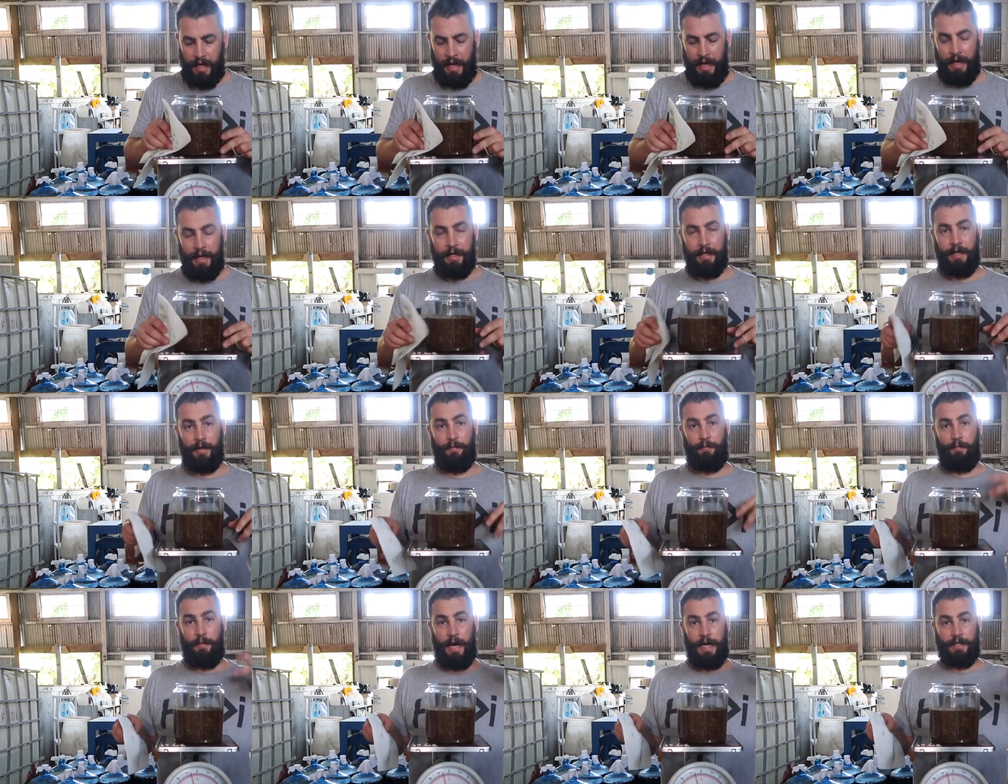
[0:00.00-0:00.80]
and
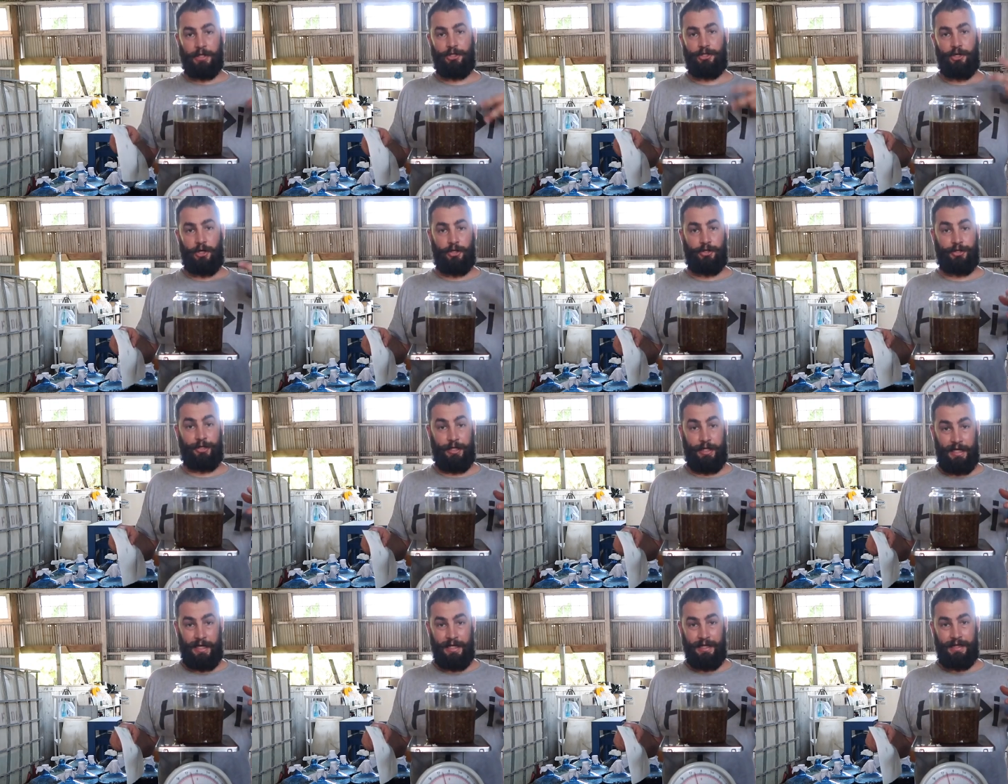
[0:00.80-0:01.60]
it might start
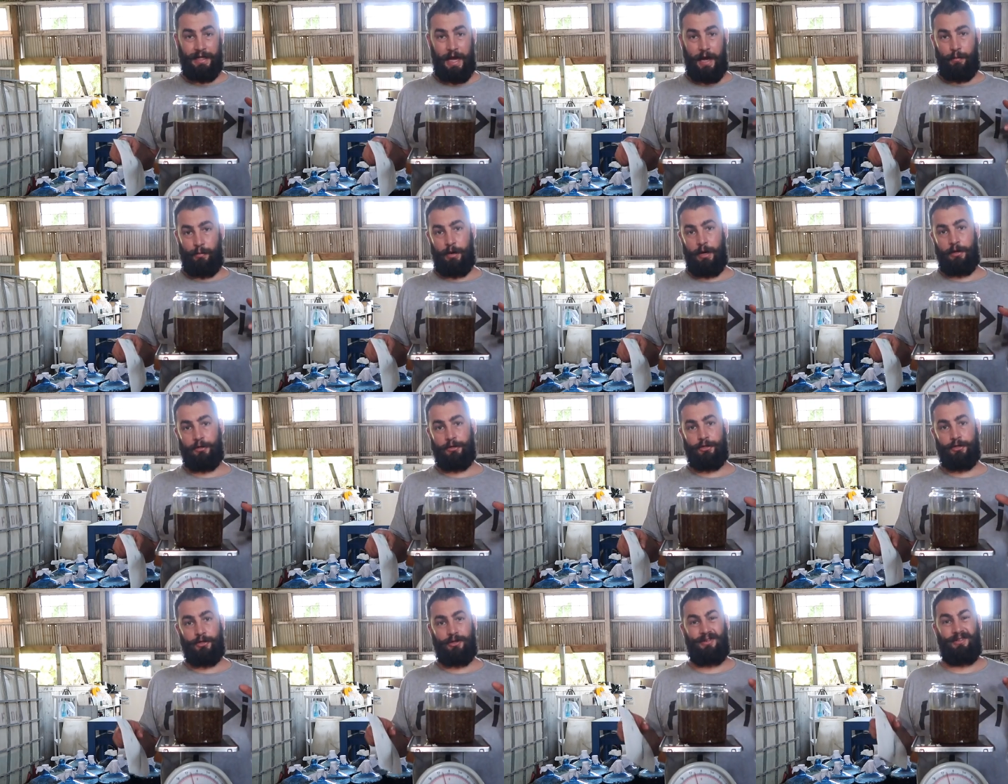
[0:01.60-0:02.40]
to eat that
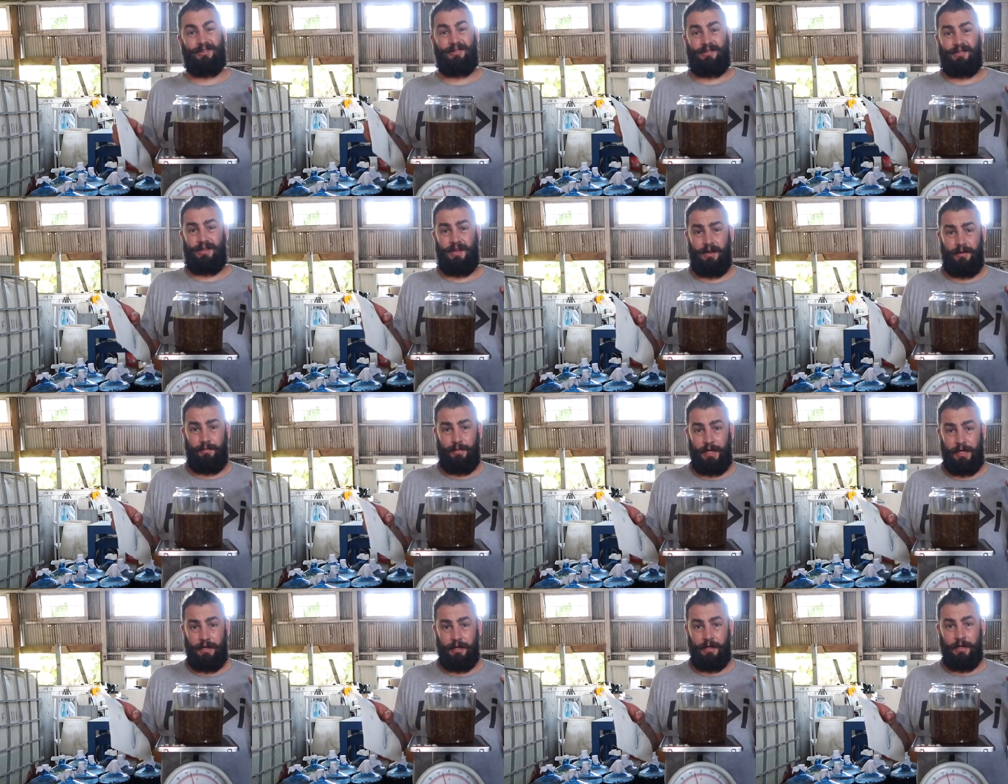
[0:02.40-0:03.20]
brown sugar instead of
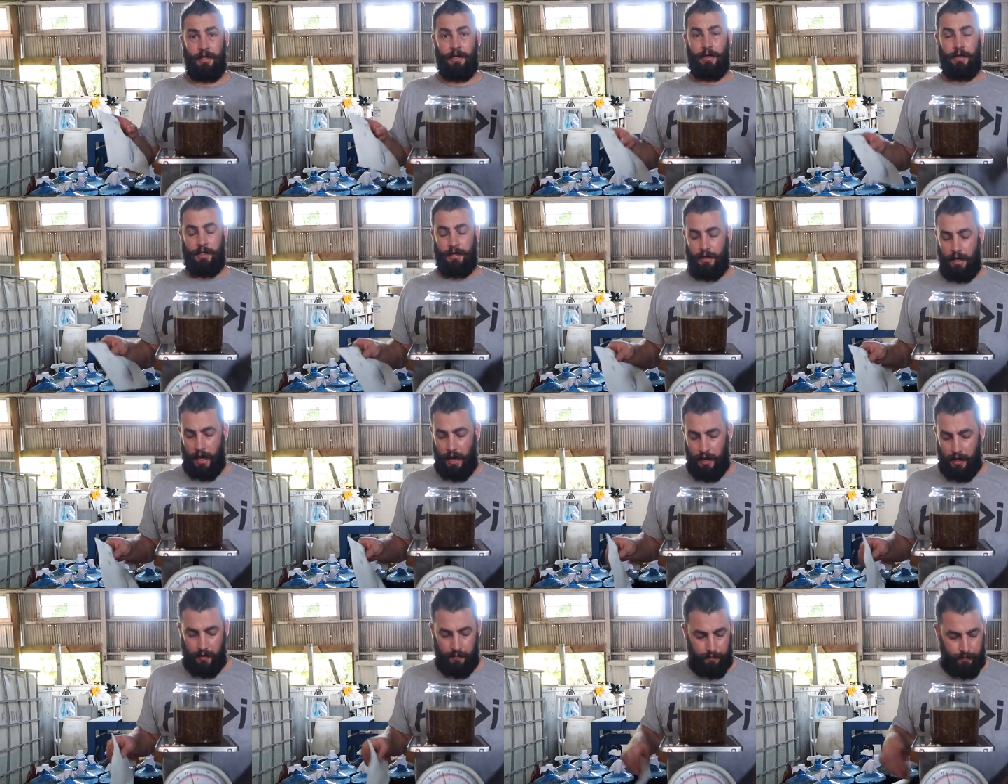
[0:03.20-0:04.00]
being
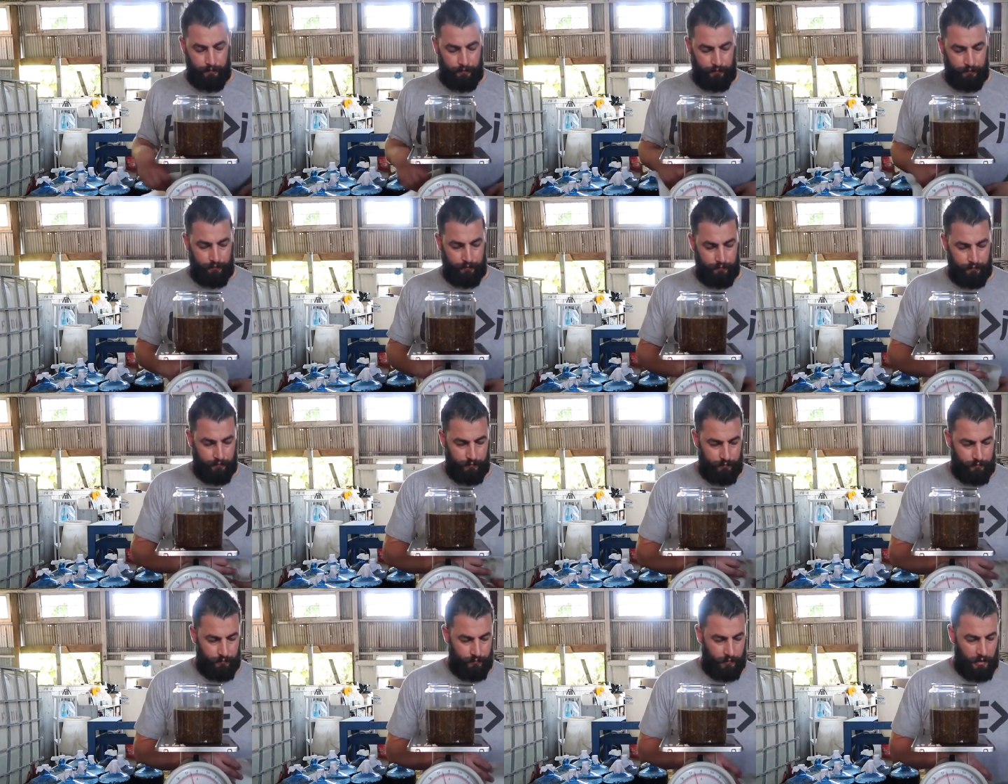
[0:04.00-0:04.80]

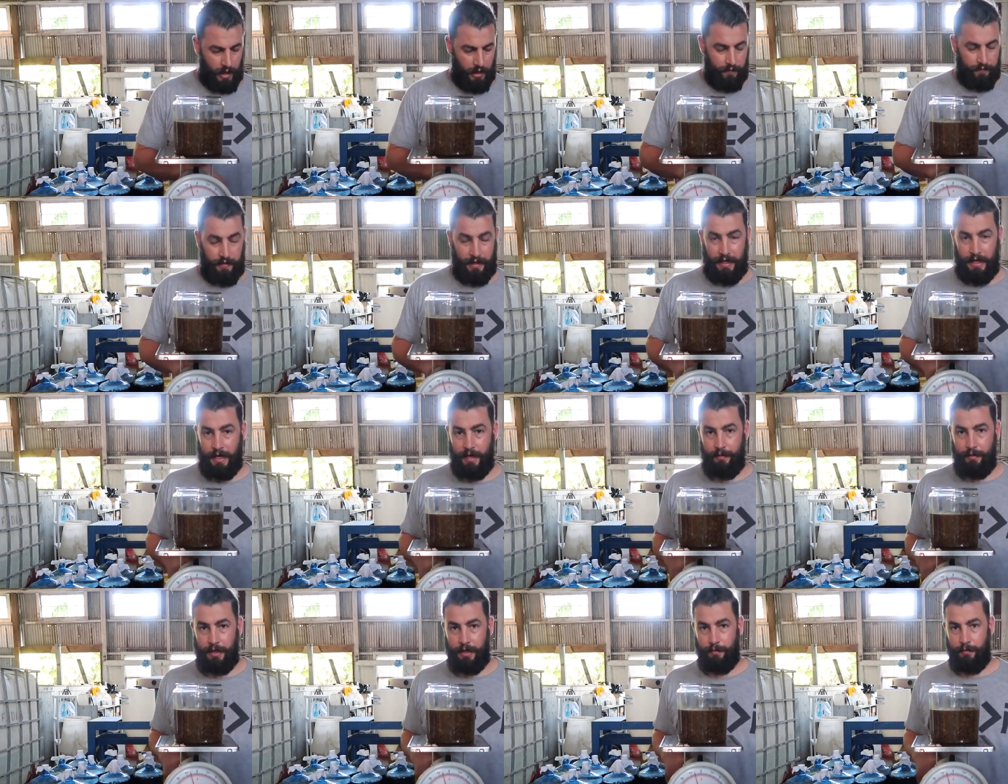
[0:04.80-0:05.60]
kind of
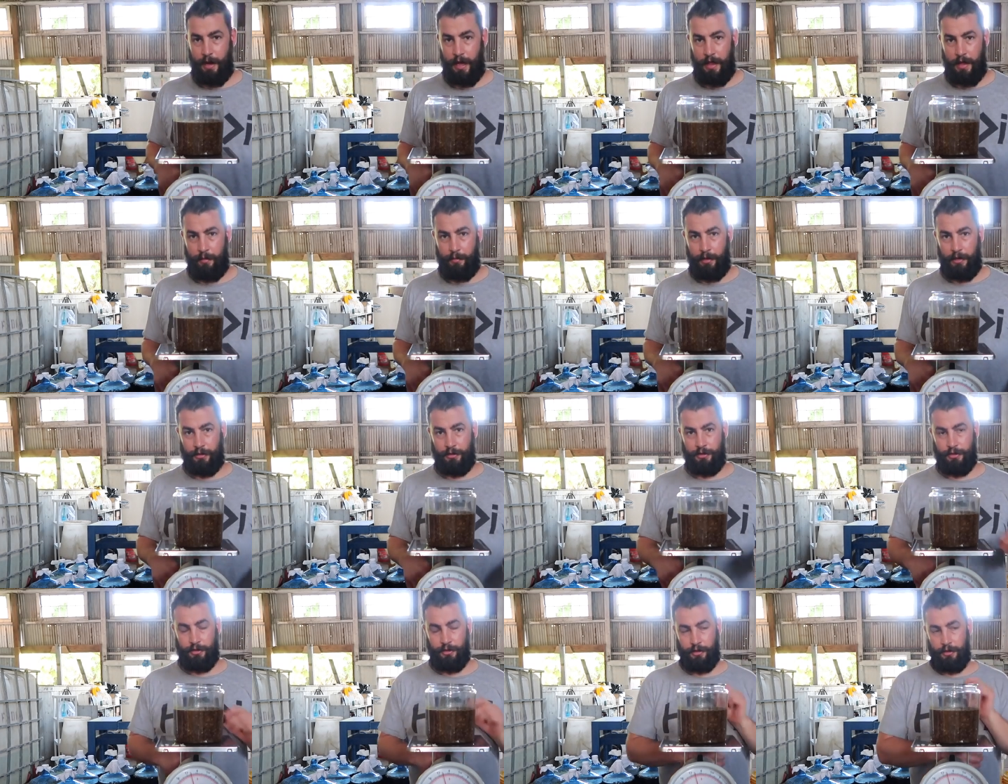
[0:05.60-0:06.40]
inhibited by that
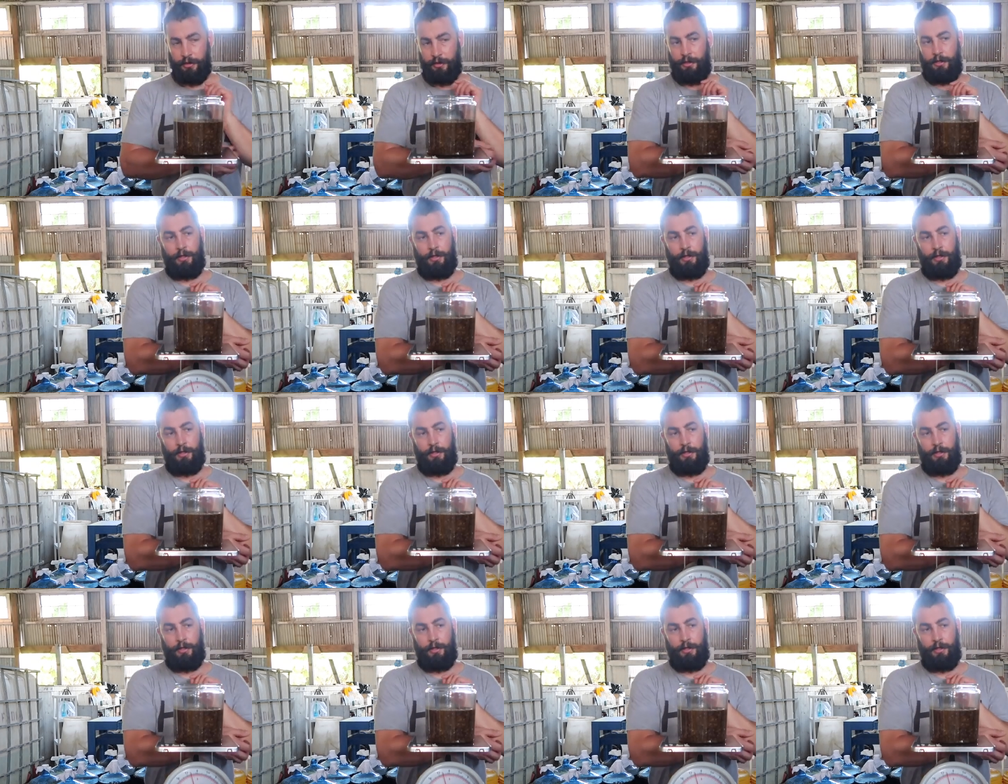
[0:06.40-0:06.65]
brown sugar.